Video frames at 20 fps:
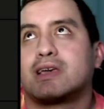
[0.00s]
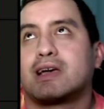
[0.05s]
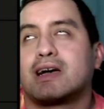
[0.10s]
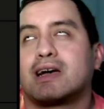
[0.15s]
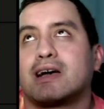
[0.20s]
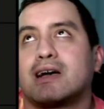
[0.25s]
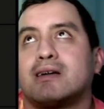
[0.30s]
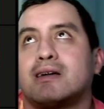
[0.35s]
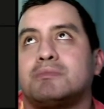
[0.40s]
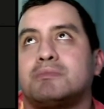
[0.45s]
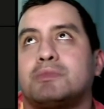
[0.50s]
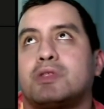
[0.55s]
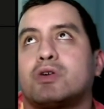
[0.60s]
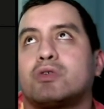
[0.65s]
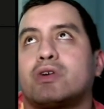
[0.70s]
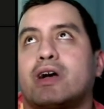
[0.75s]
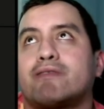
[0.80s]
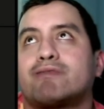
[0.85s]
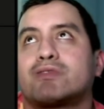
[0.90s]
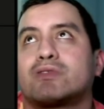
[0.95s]
They'll
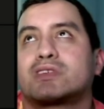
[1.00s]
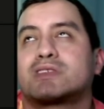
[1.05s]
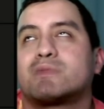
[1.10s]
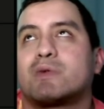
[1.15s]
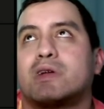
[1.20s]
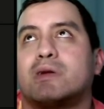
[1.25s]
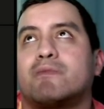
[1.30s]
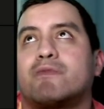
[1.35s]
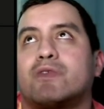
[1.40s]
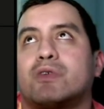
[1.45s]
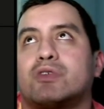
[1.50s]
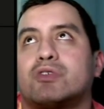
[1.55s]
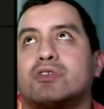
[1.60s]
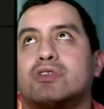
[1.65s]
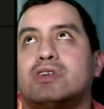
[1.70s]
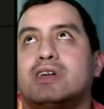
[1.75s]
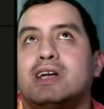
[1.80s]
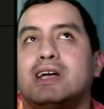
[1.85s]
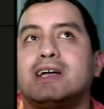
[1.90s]
have to explore him further